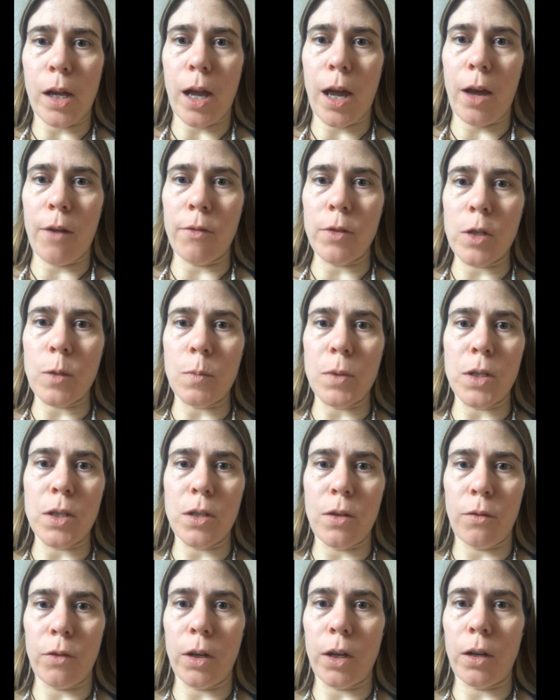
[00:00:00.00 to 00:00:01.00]
have a
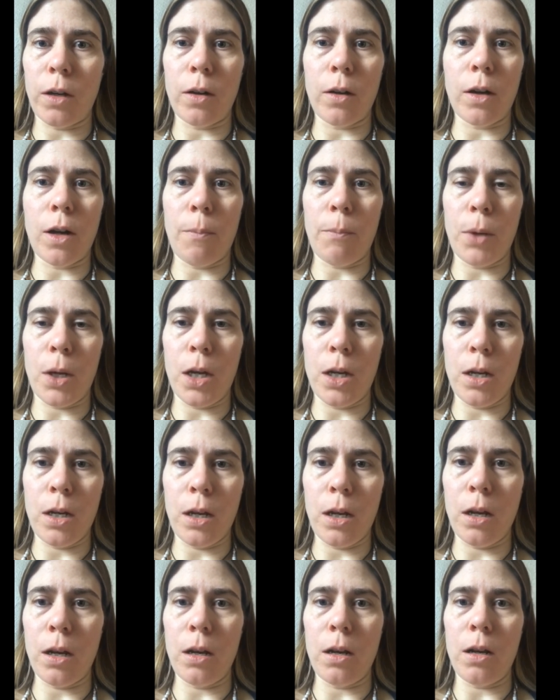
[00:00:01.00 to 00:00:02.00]
specific
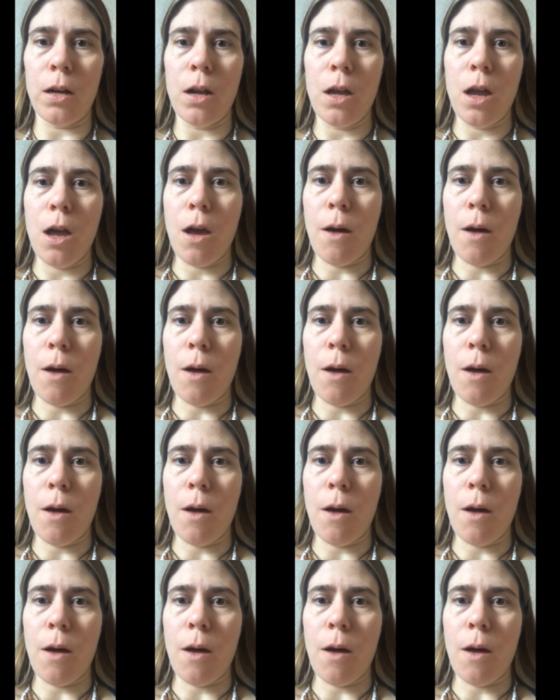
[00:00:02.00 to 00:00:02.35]
opinion,